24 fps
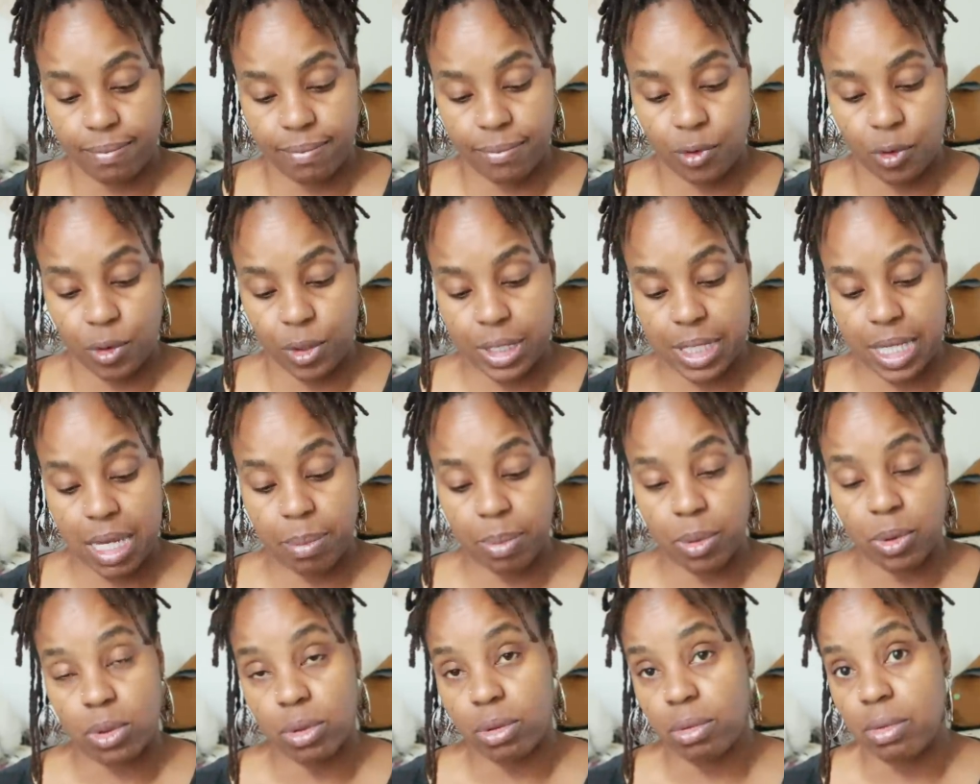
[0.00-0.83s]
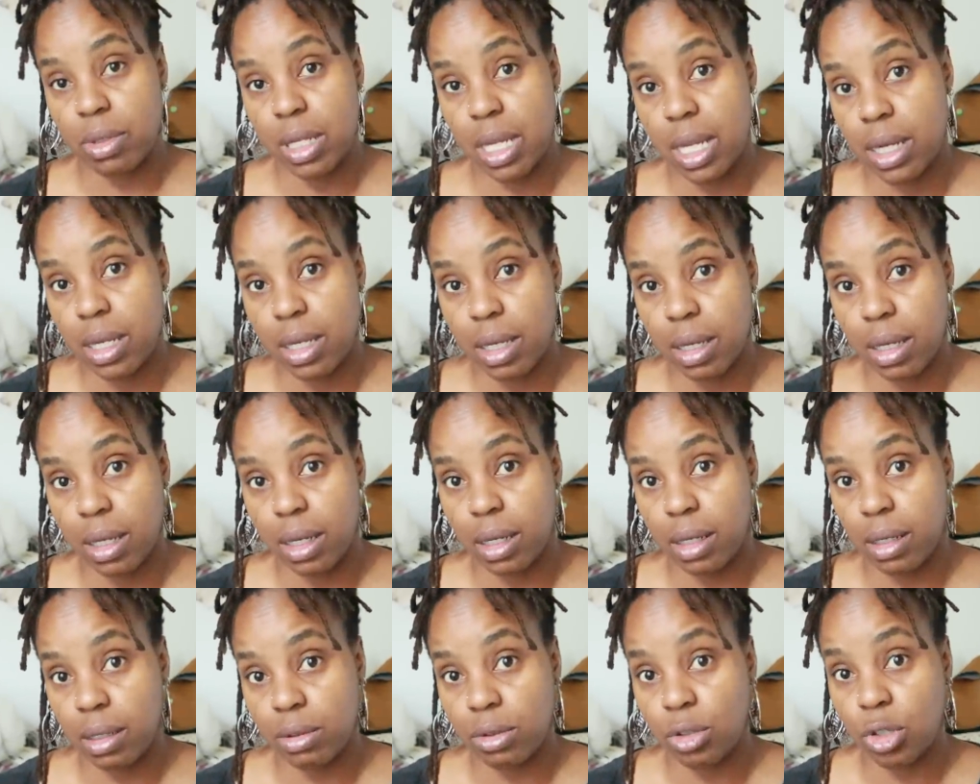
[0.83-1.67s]
for example, knit
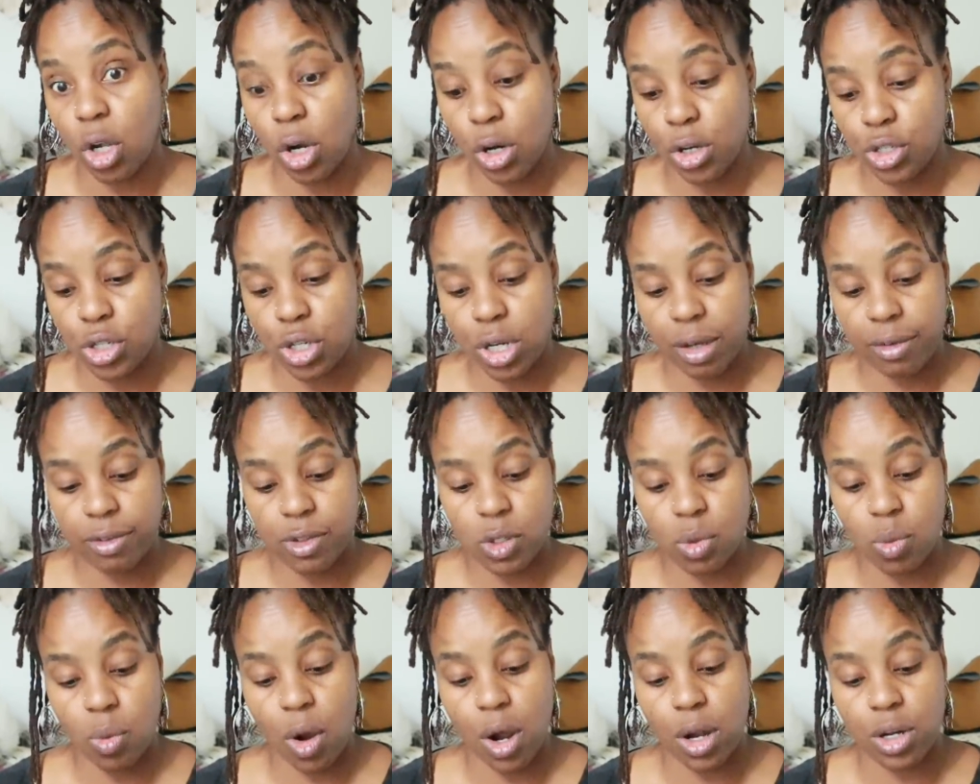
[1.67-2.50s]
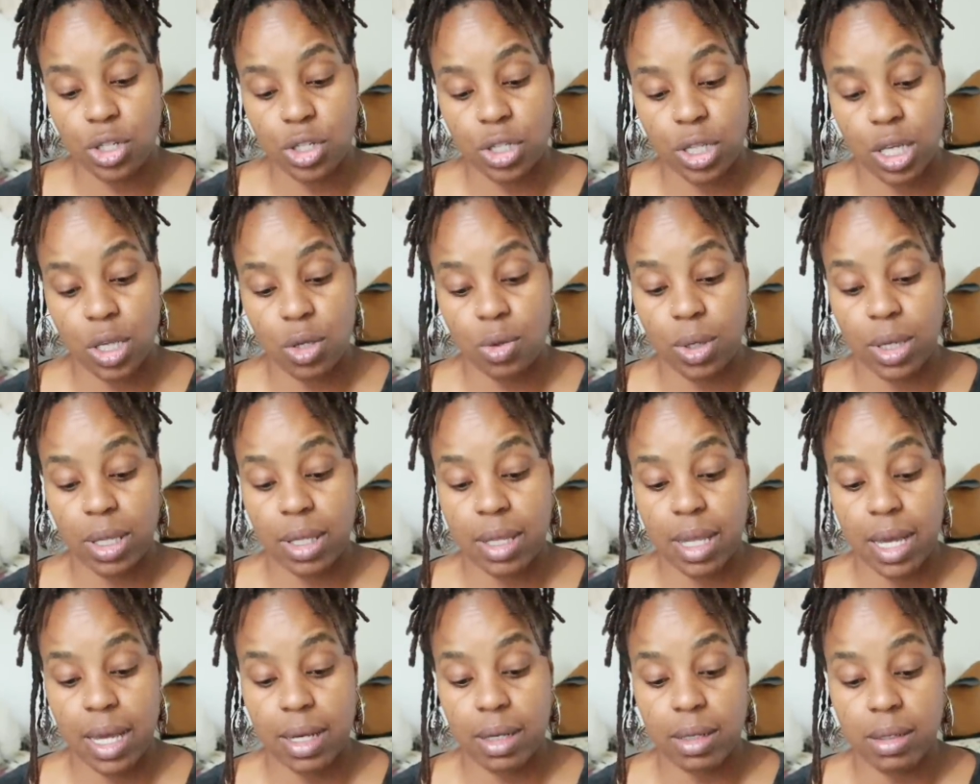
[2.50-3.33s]
a large enough swatch that you
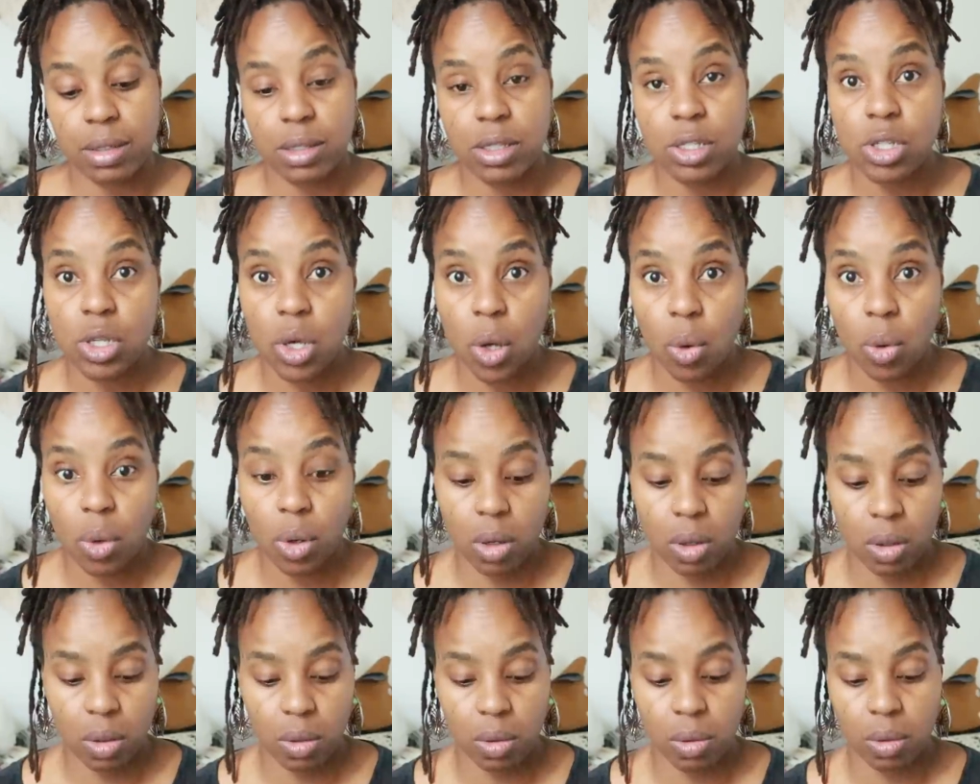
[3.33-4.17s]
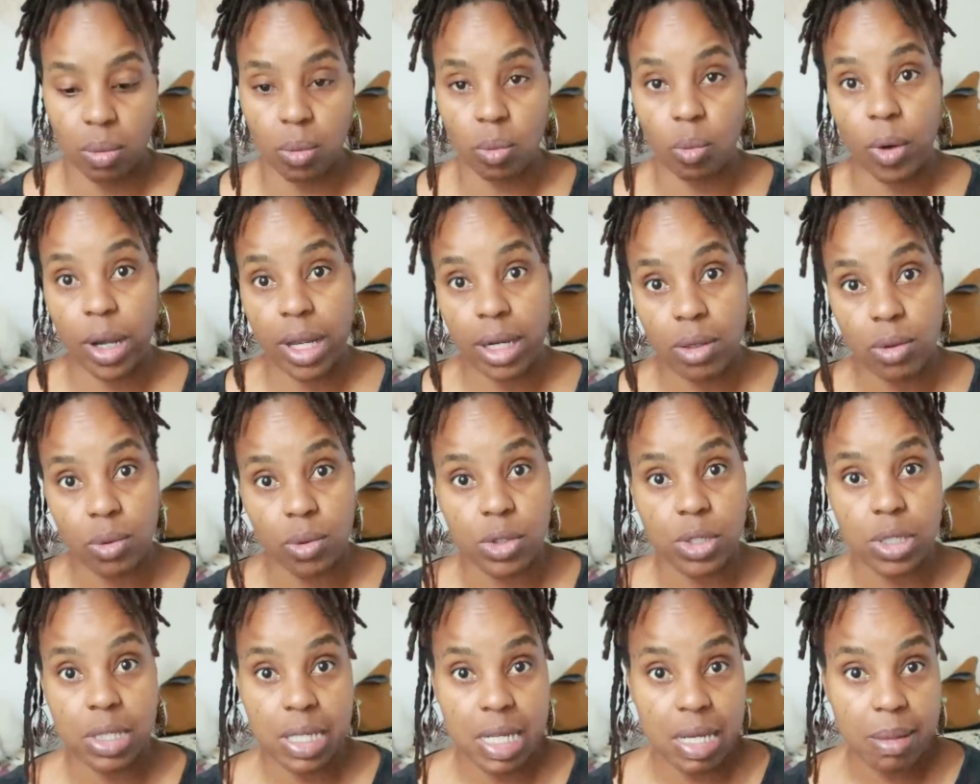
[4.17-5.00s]
can then soak or wet
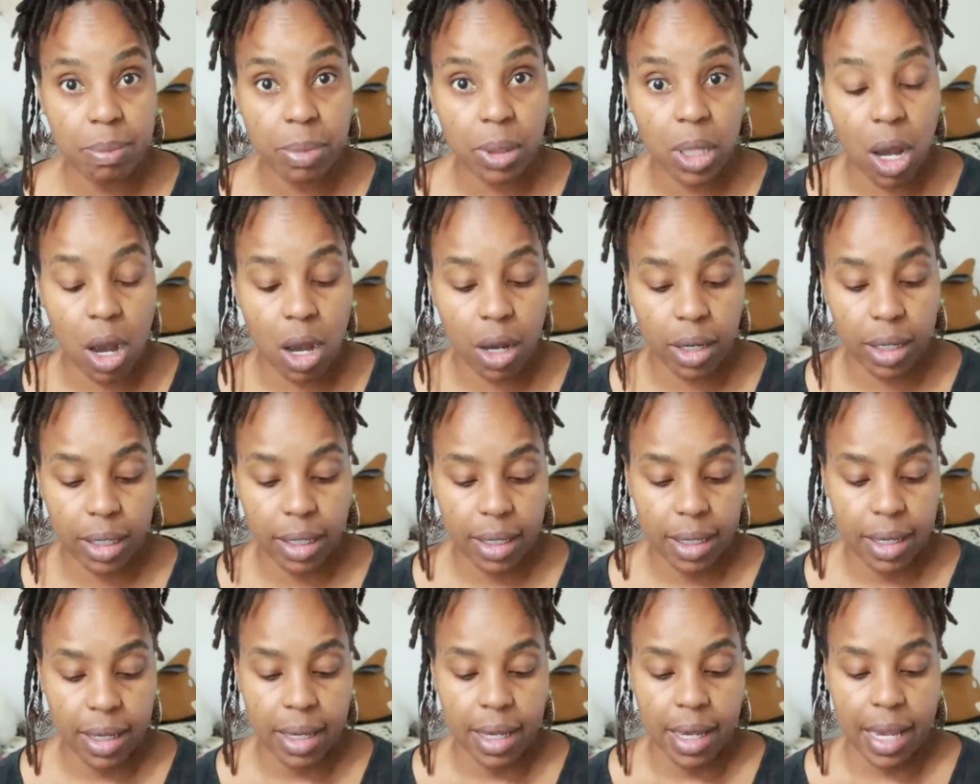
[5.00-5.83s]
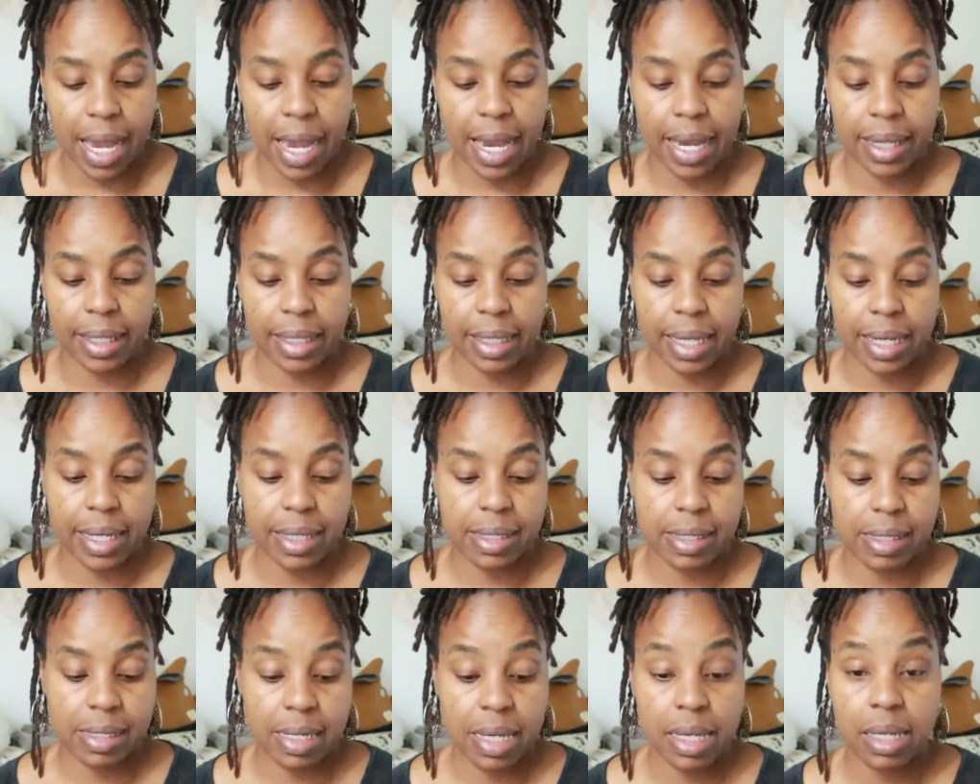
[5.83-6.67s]
or steam block and let
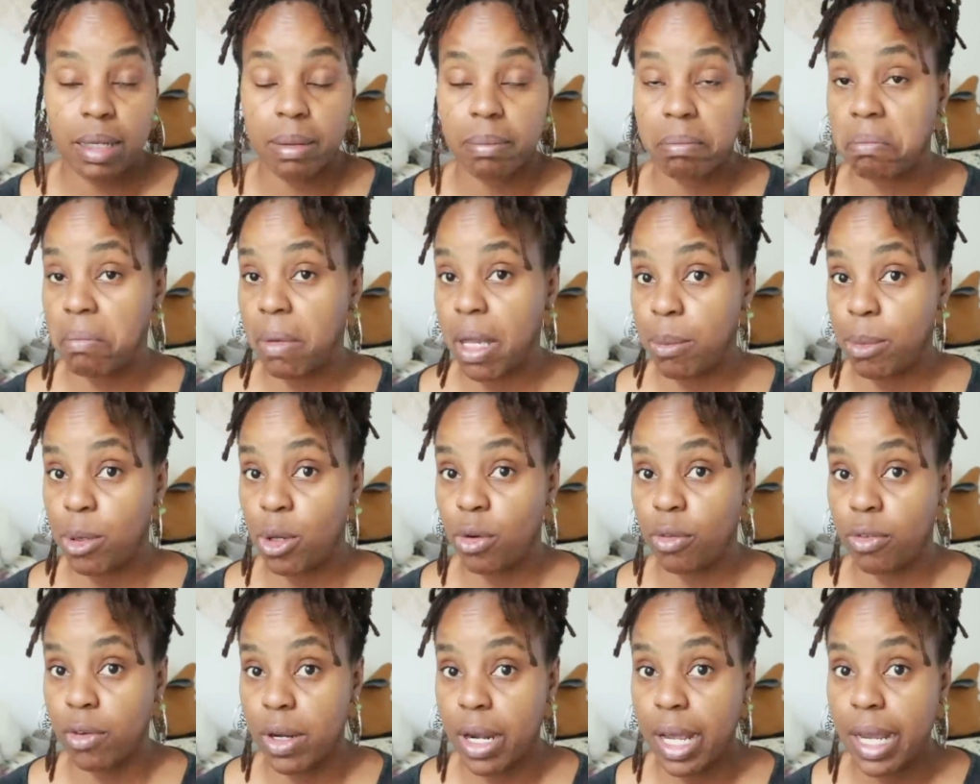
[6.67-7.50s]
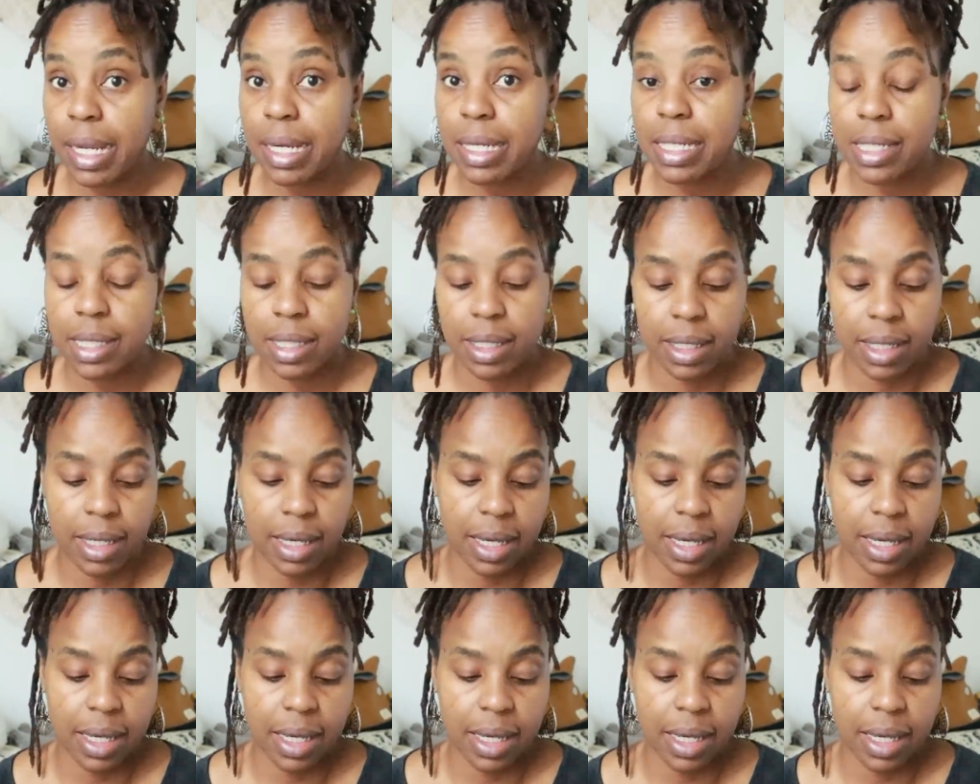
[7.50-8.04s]
it sit, maybe overnight,